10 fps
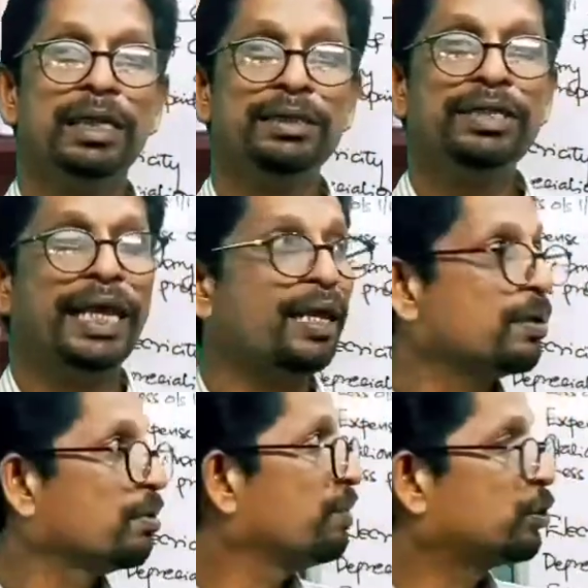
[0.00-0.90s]

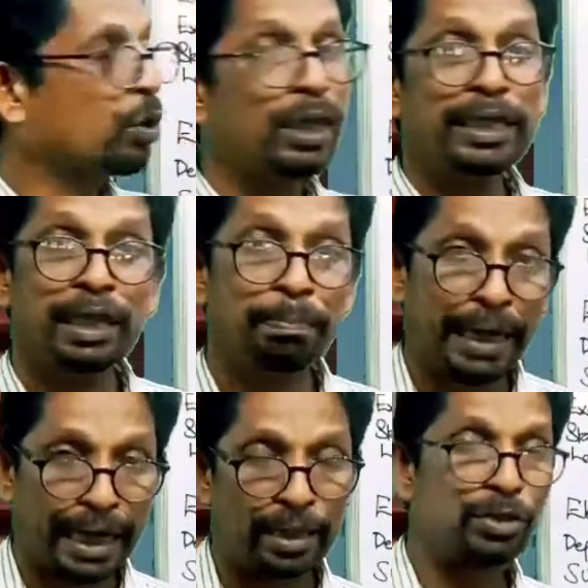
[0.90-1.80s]
Say we told in the
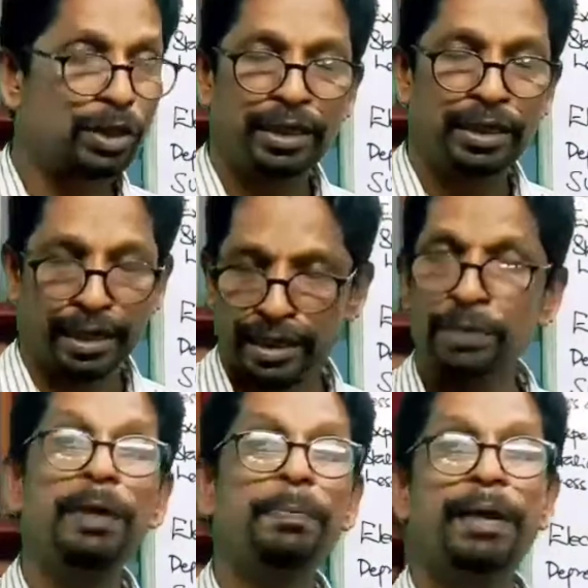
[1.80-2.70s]
balance, in the
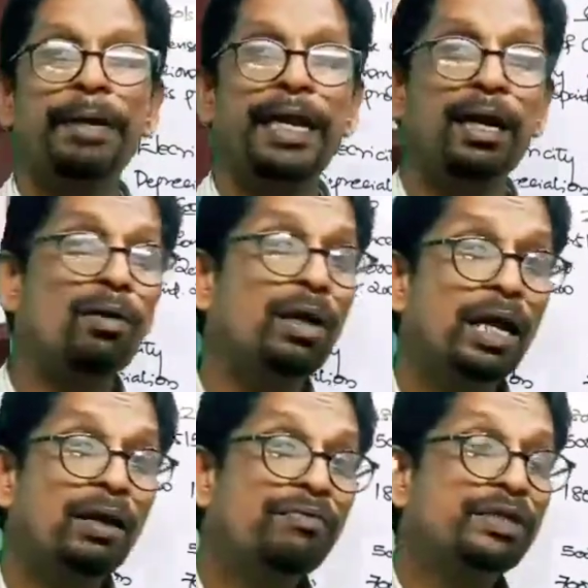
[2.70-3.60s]
receipt and payment account,
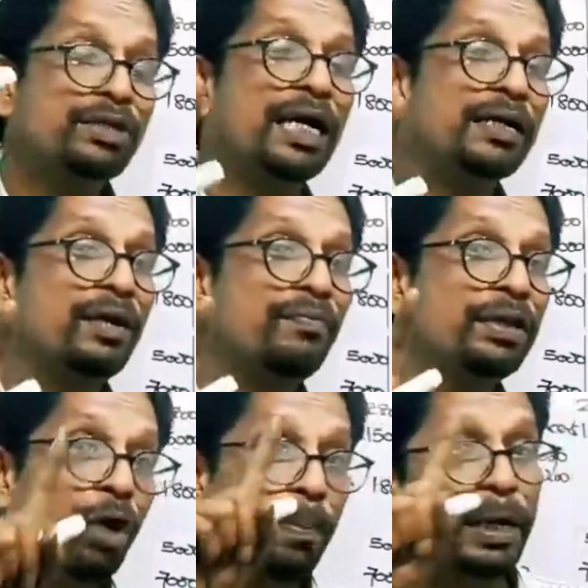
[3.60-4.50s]
we started
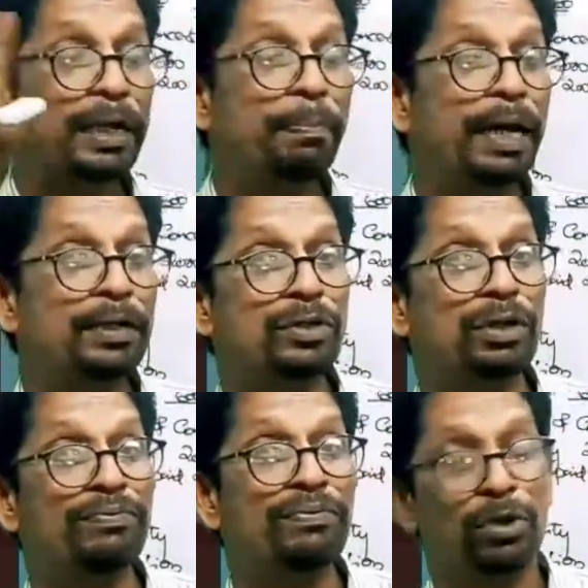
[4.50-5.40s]
with opening balance
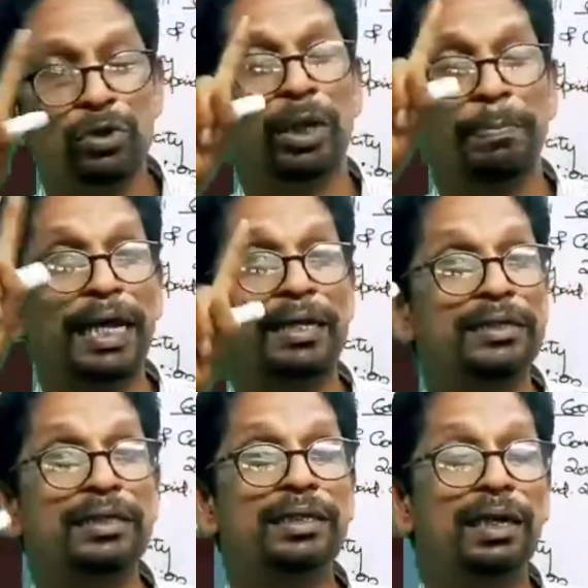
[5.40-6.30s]
of
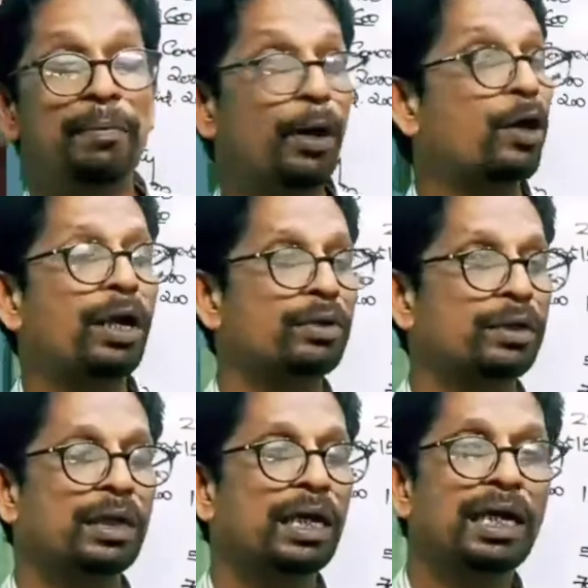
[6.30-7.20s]
balance brought down
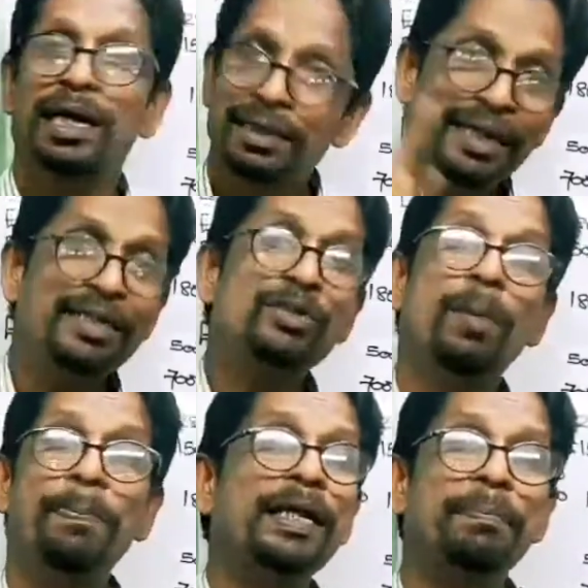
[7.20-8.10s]
there. That is the
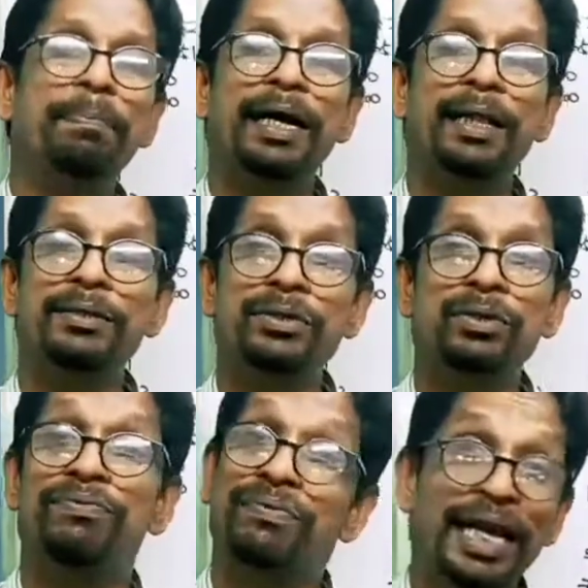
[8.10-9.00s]
opening balance
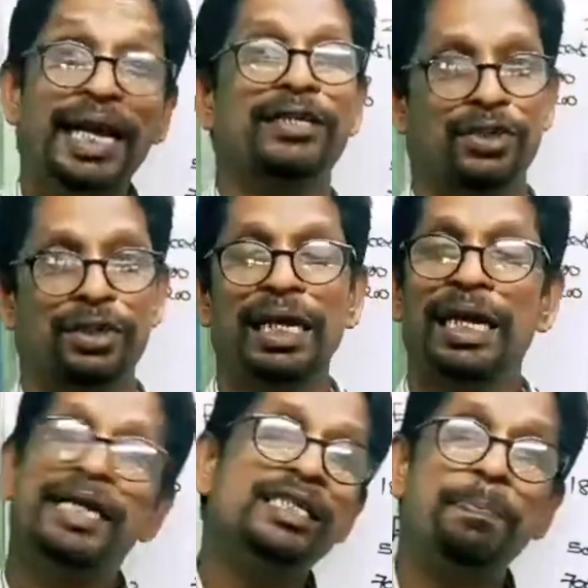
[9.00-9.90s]
of cash.
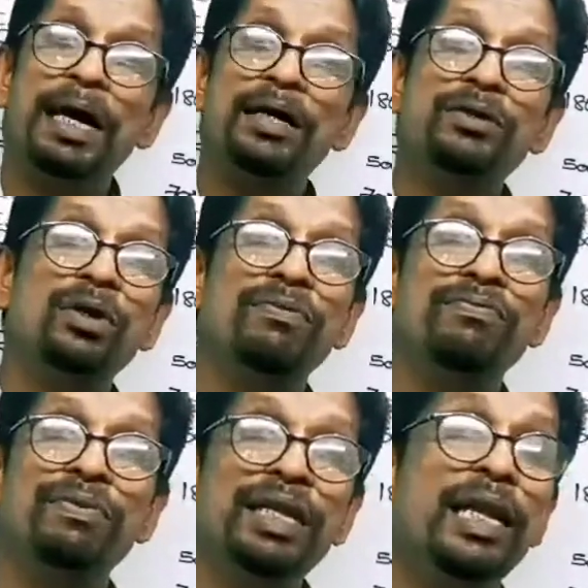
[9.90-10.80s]
It's a part
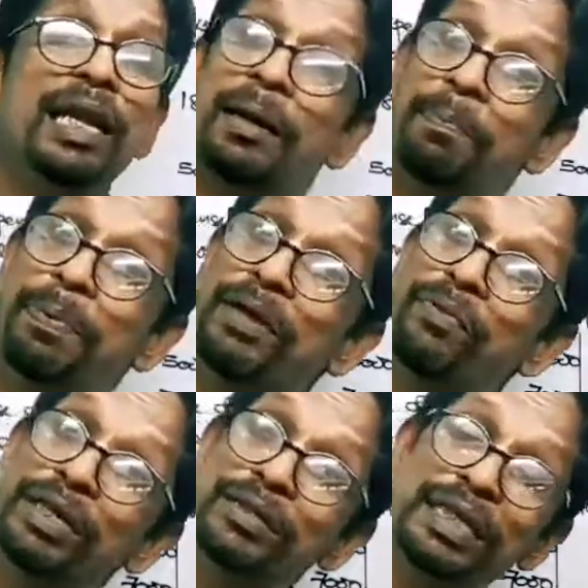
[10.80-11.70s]
of the
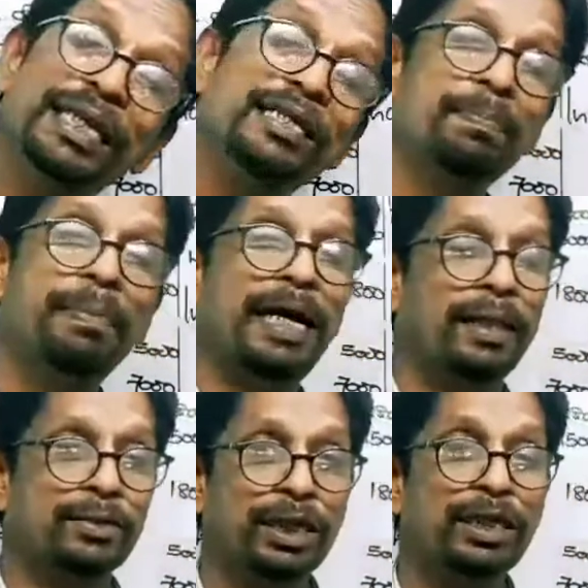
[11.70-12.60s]
previous year's
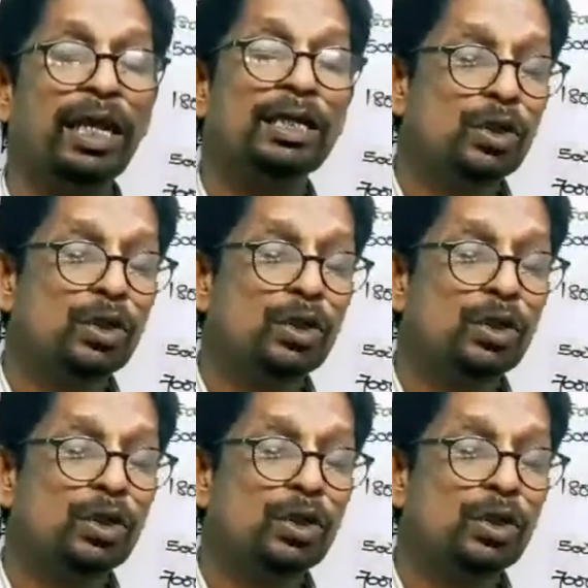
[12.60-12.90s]
balance sheet.